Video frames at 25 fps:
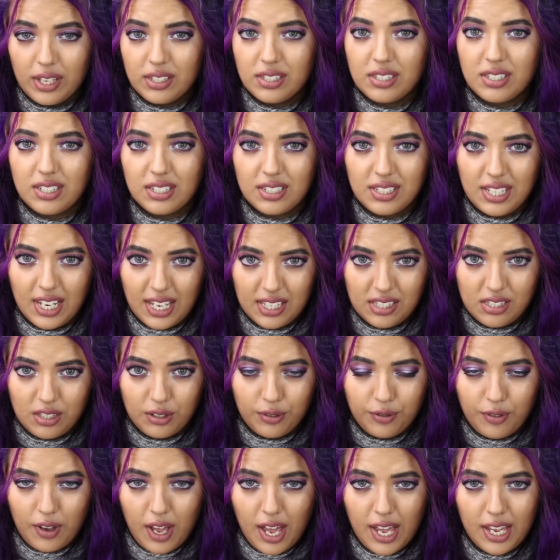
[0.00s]
Whilst
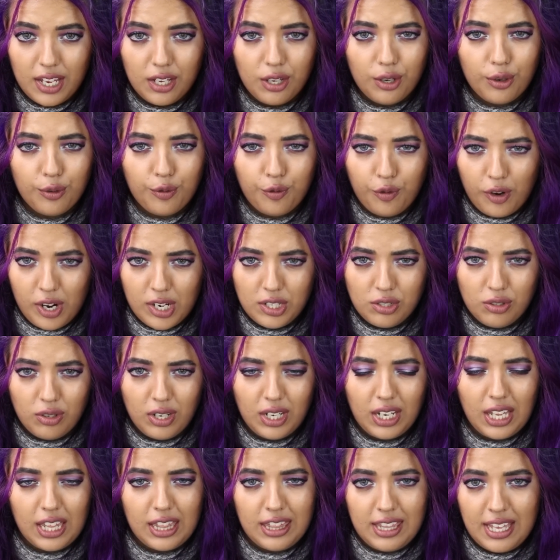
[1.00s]
testifying,
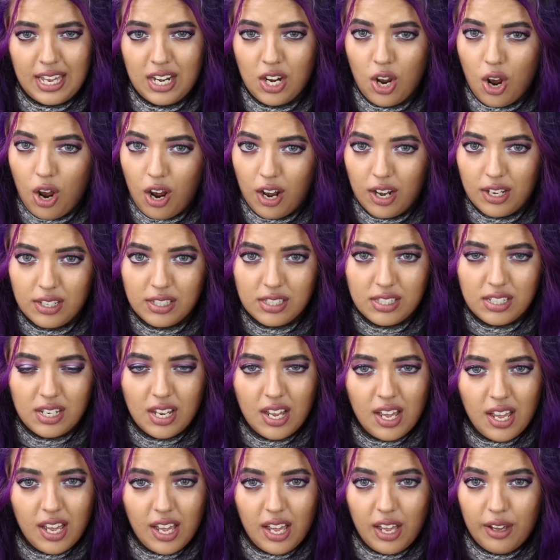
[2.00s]
Frederick then
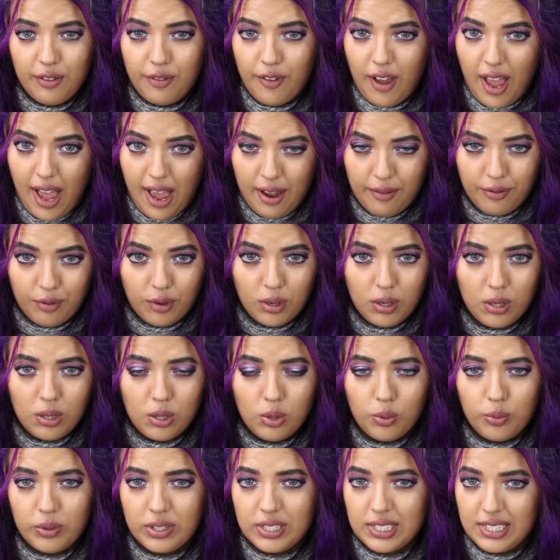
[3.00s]
asked if
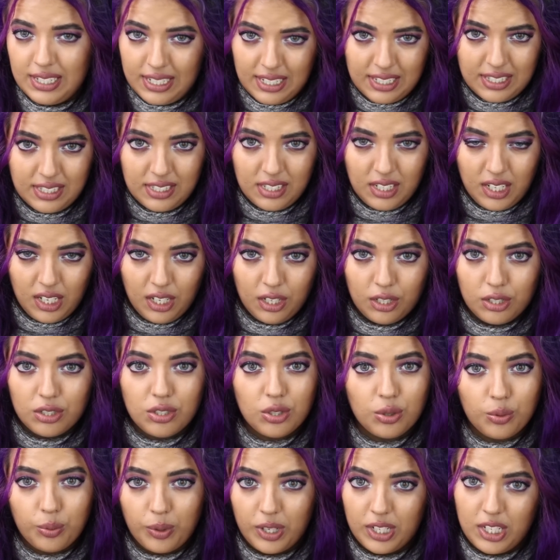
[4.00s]
Avril was
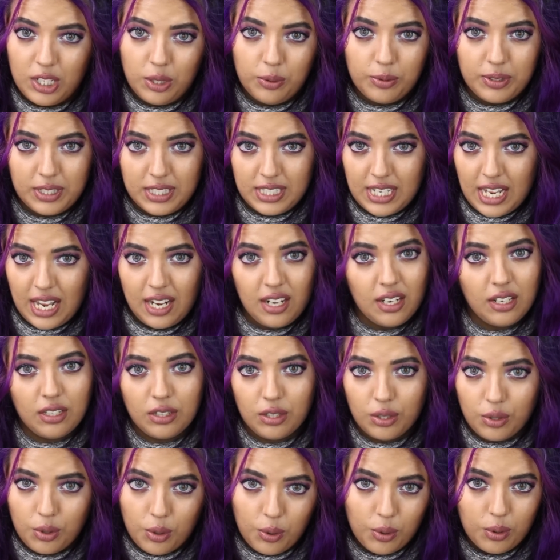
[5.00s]
listening to what he was
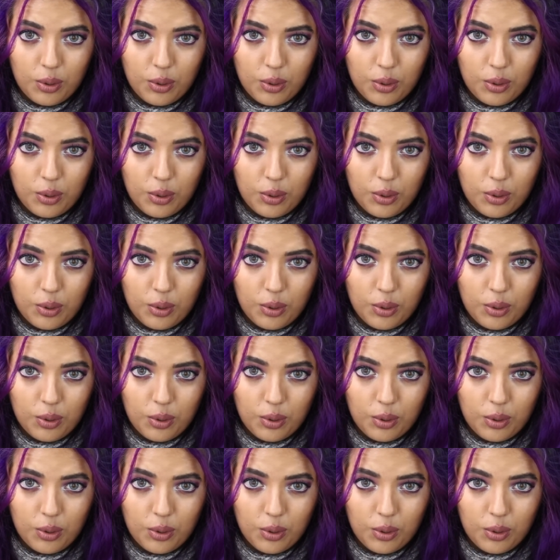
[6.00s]
telling the